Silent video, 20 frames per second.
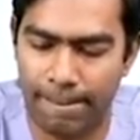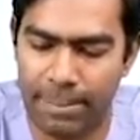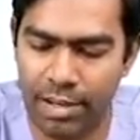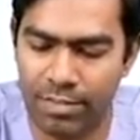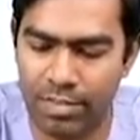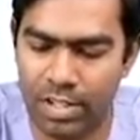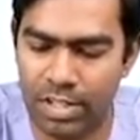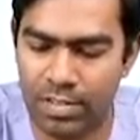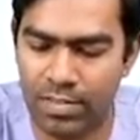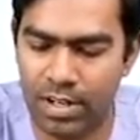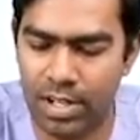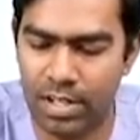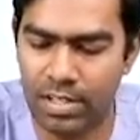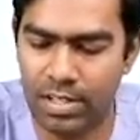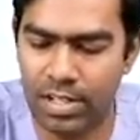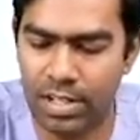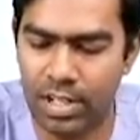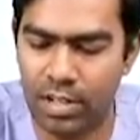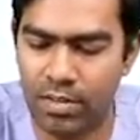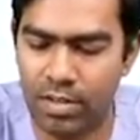If this value is
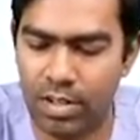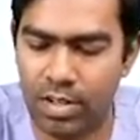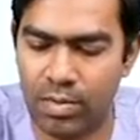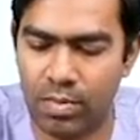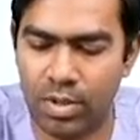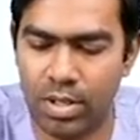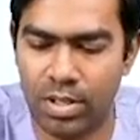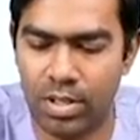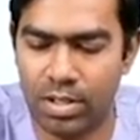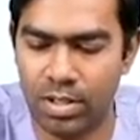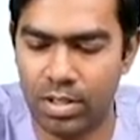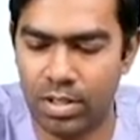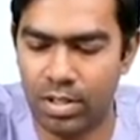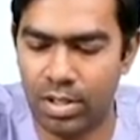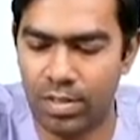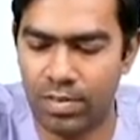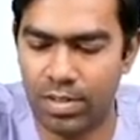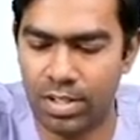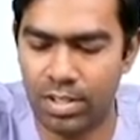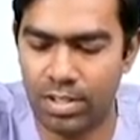equal to 1, you
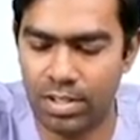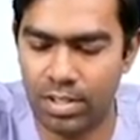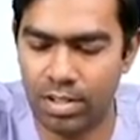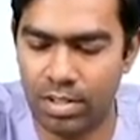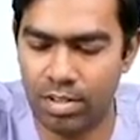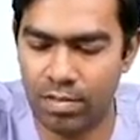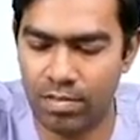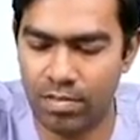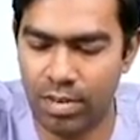give a restriction of